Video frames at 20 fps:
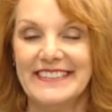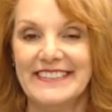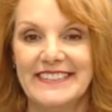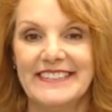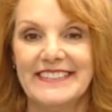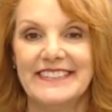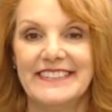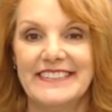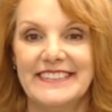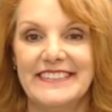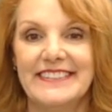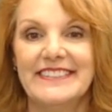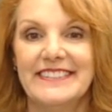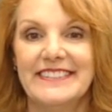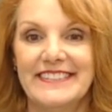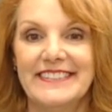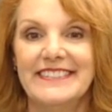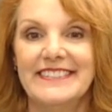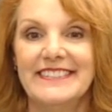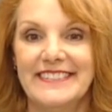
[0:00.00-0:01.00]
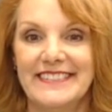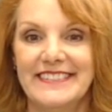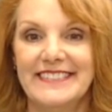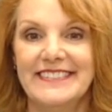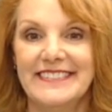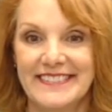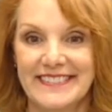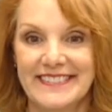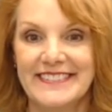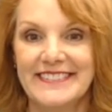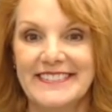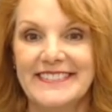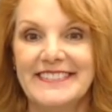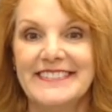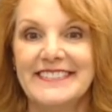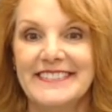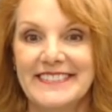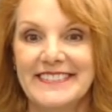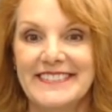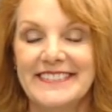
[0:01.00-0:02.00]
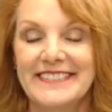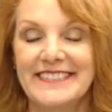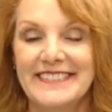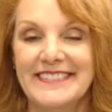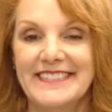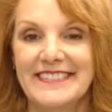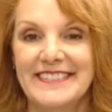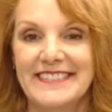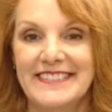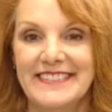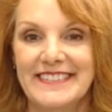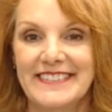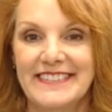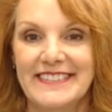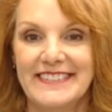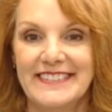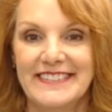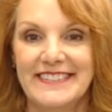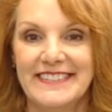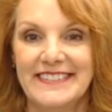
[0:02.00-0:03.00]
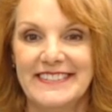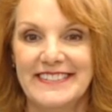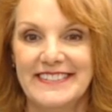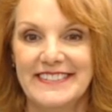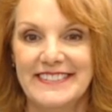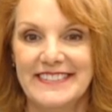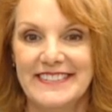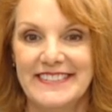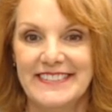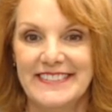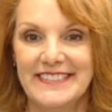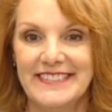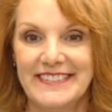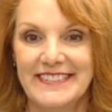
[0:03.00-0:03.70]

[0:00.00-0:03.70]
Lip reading: (not speaking)